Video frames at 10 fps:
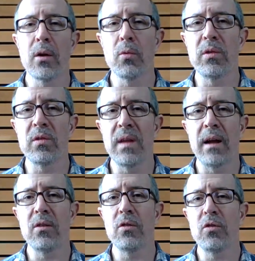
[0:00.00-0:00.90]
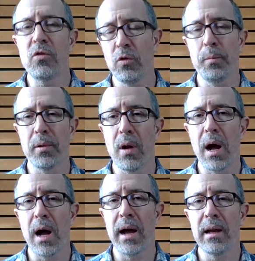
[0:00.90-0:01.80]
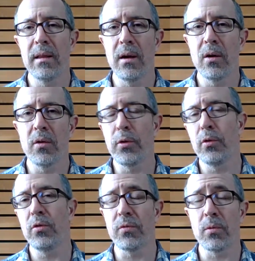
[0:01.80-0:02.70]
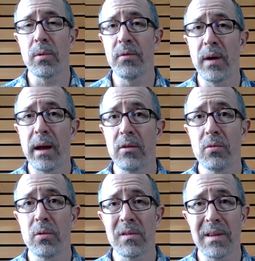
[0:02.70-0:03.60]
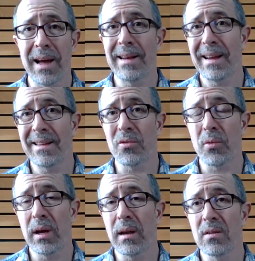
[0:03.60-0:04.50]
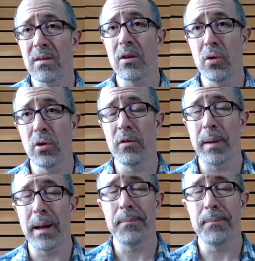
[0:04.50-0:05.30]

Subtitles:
was not super high, and their thirst for revenge was not as great as it could have been.